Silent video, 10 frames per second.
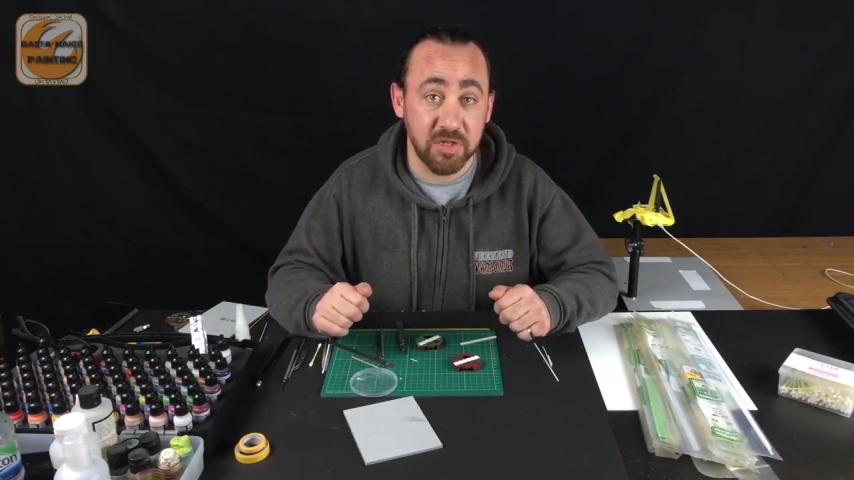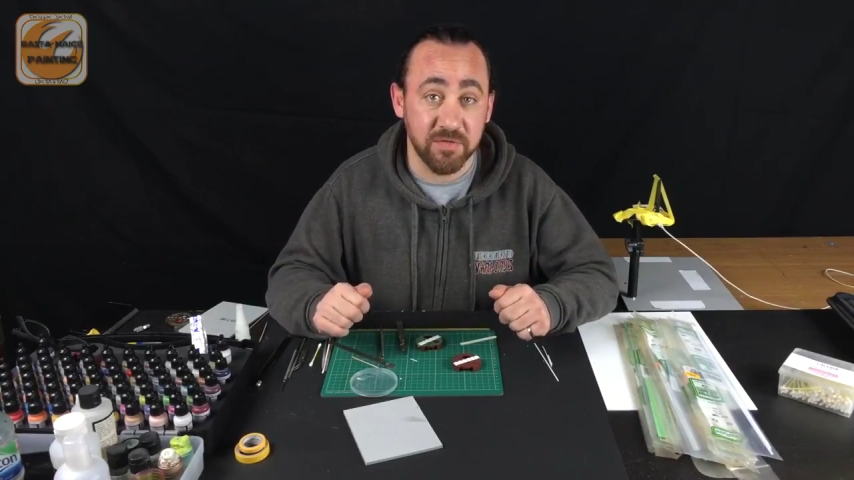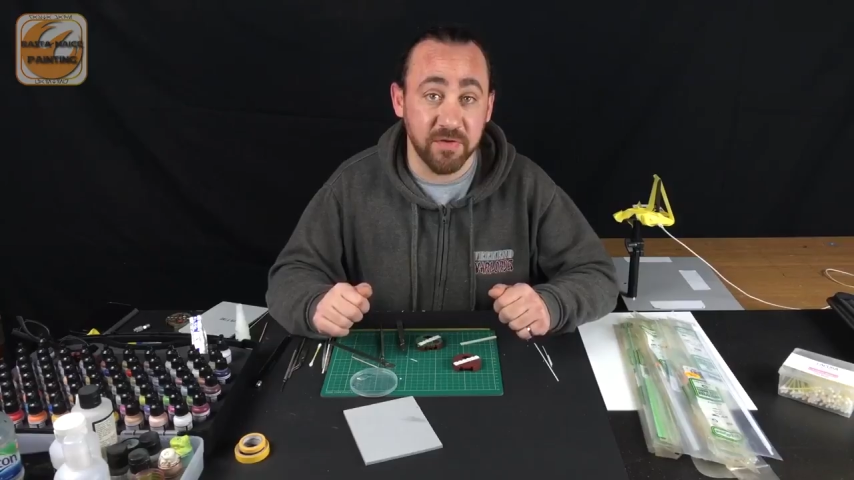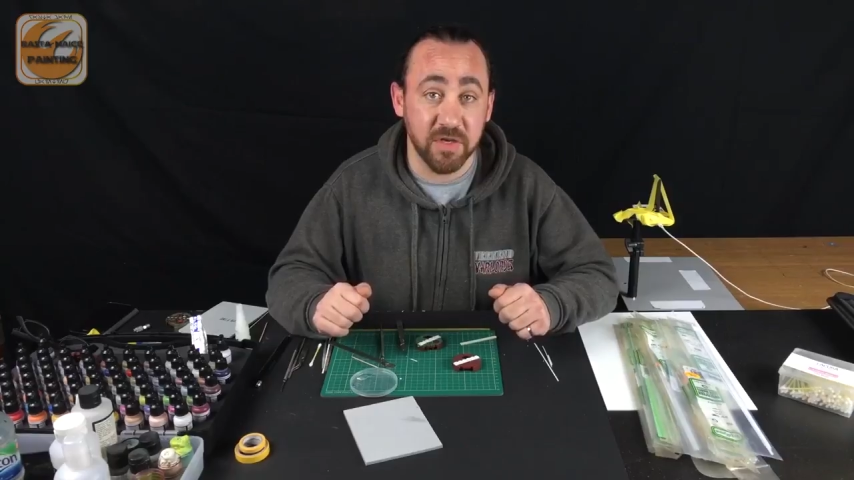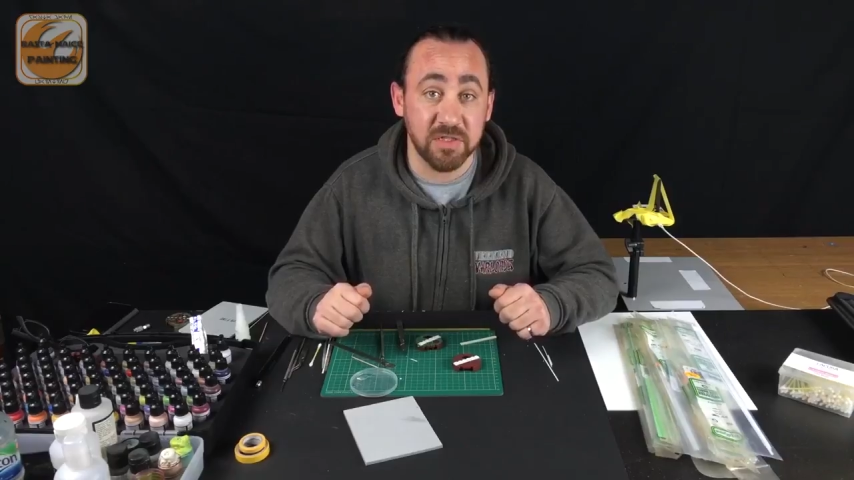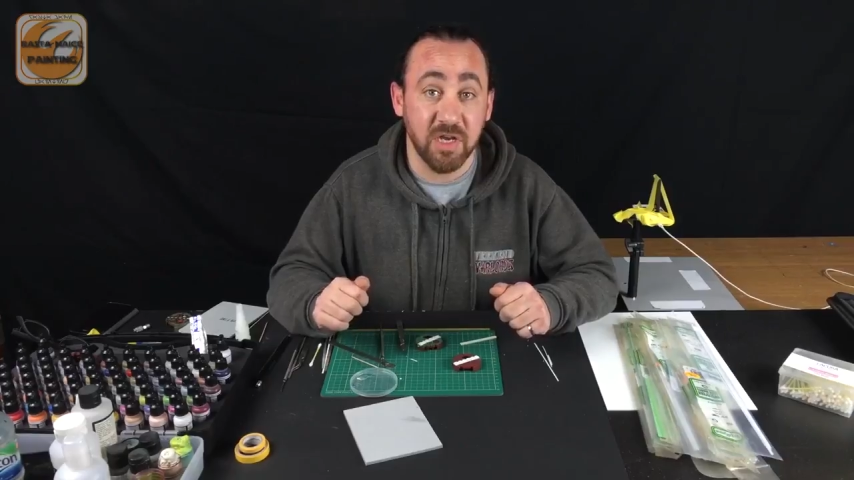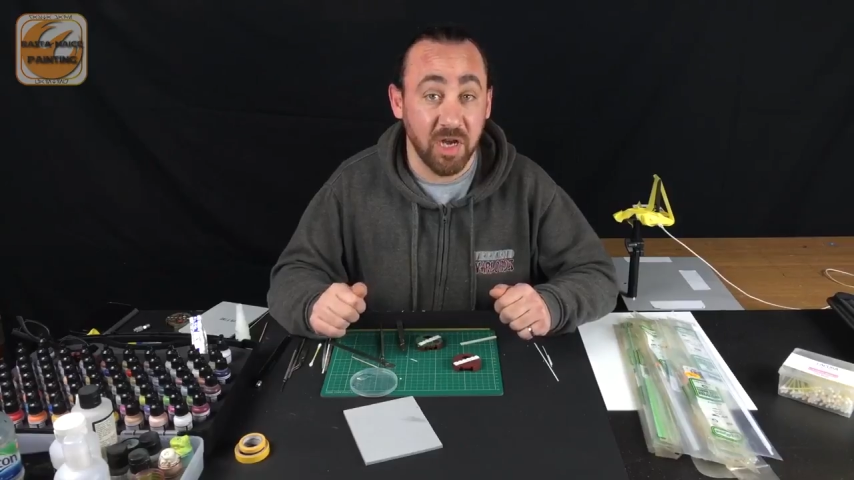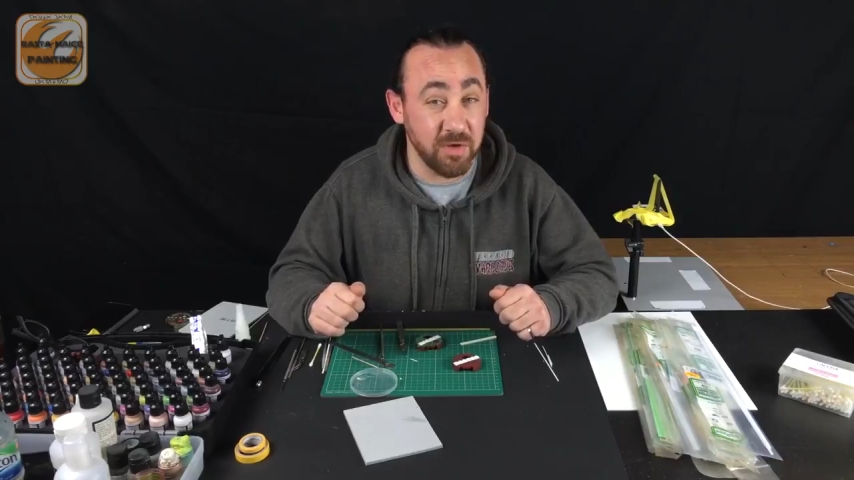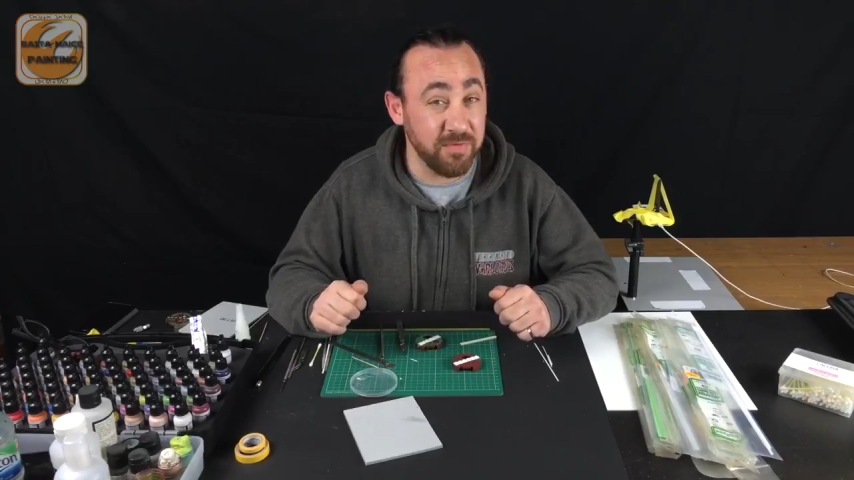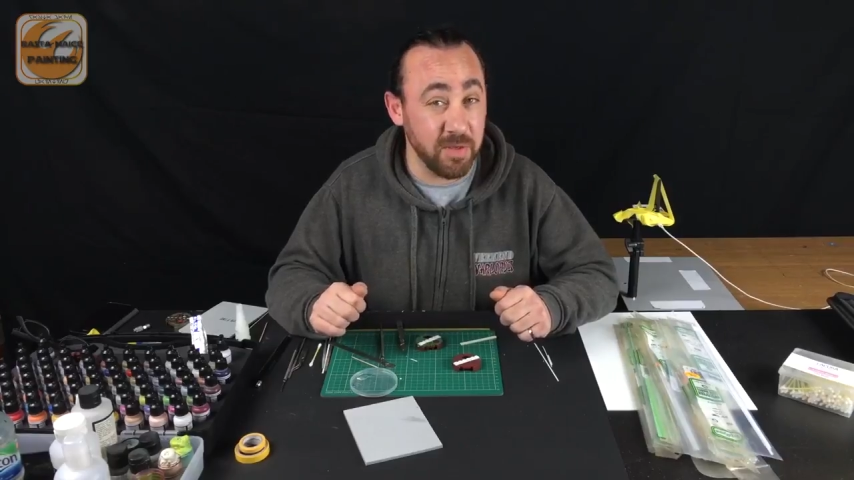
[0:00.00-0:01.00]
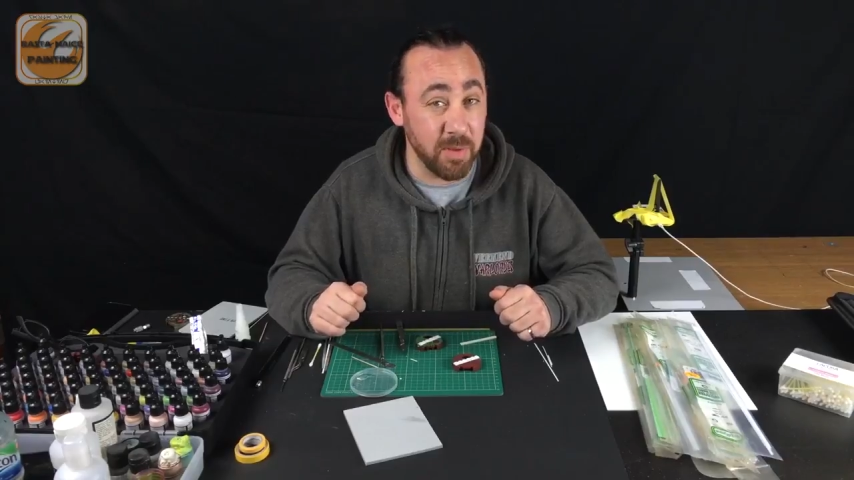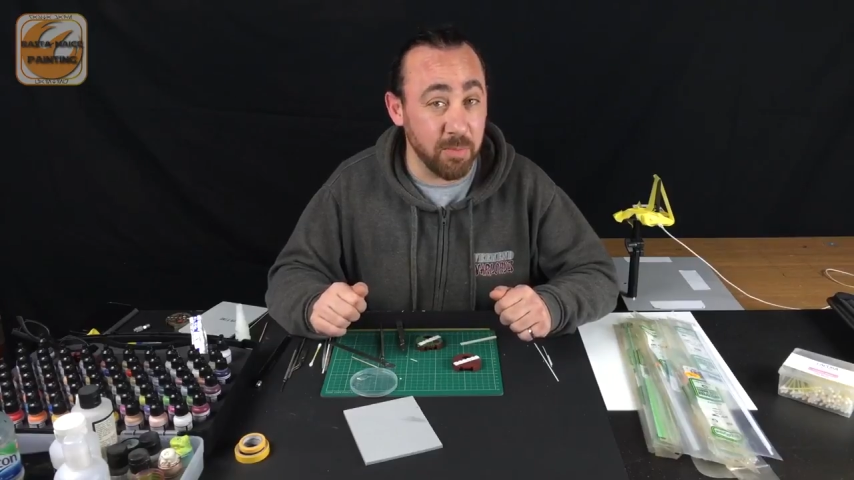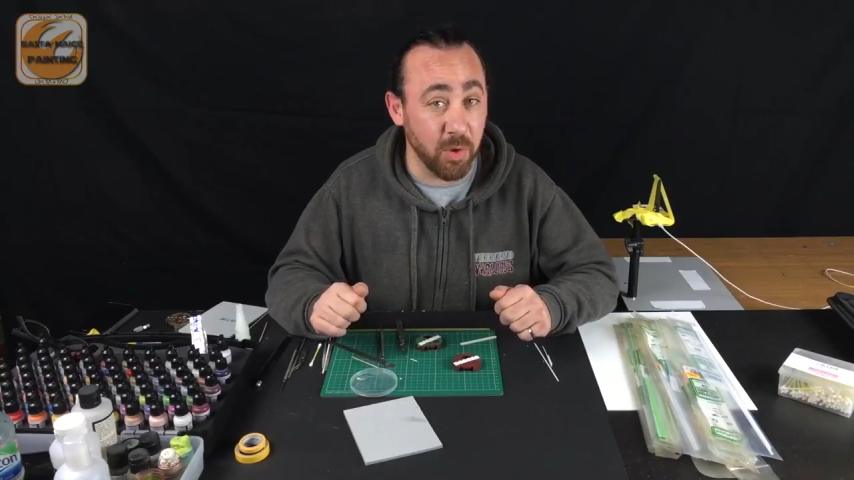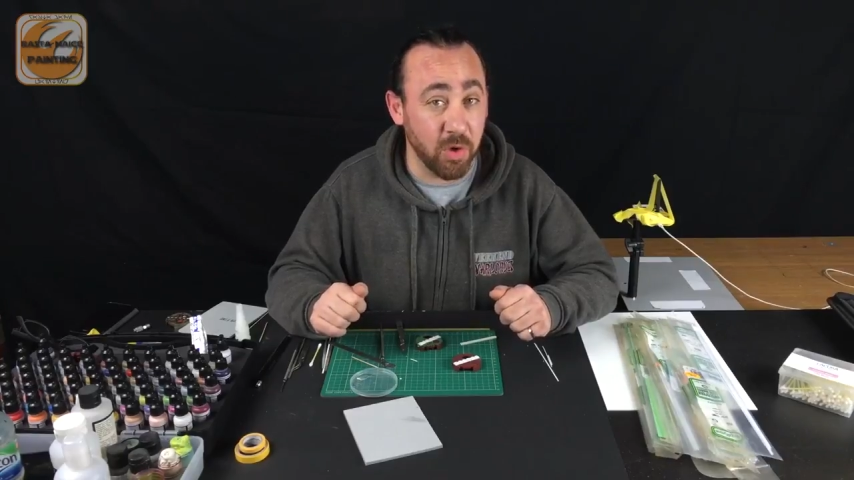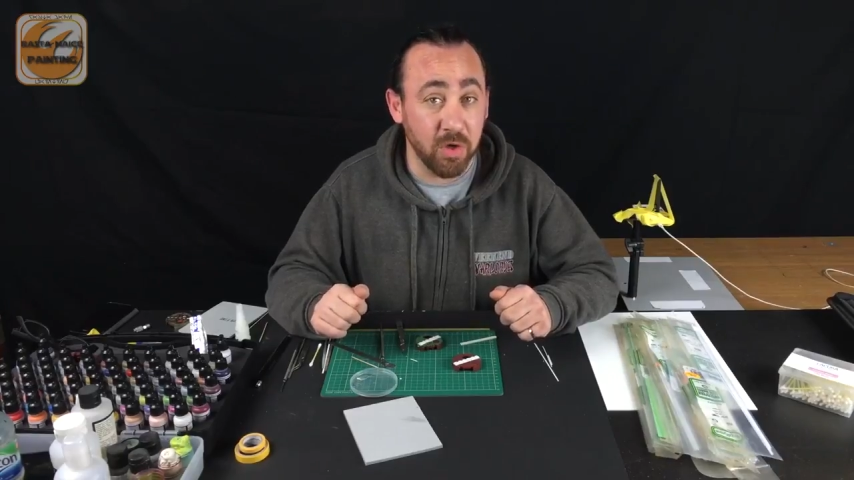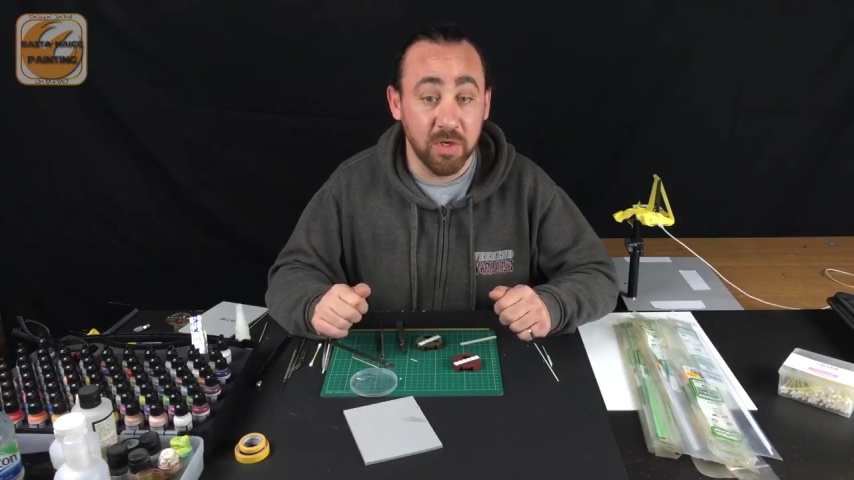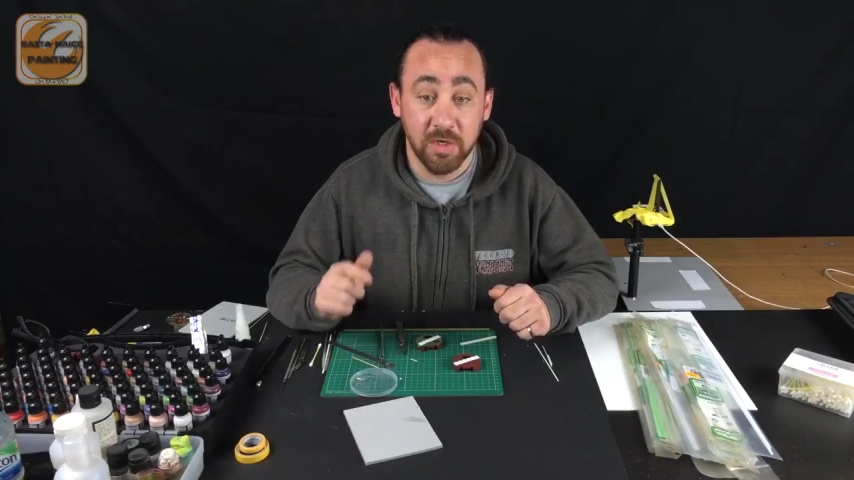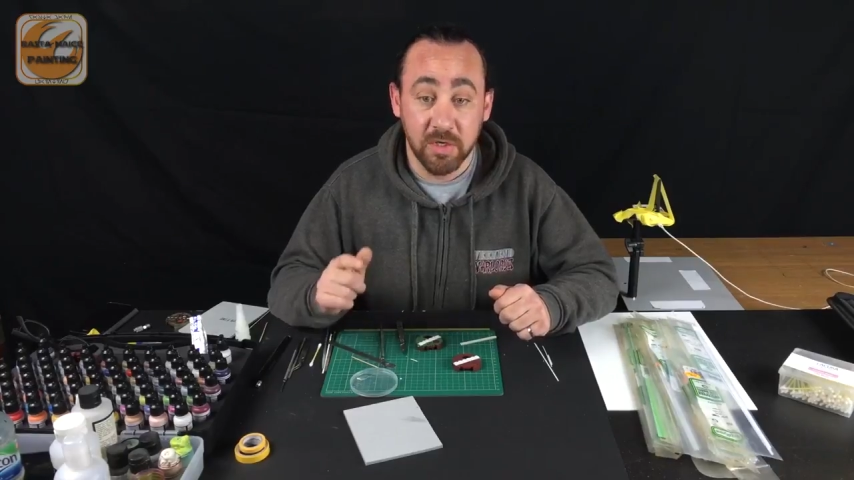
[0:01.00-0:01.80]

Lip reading: did the first, hopefully a bit more.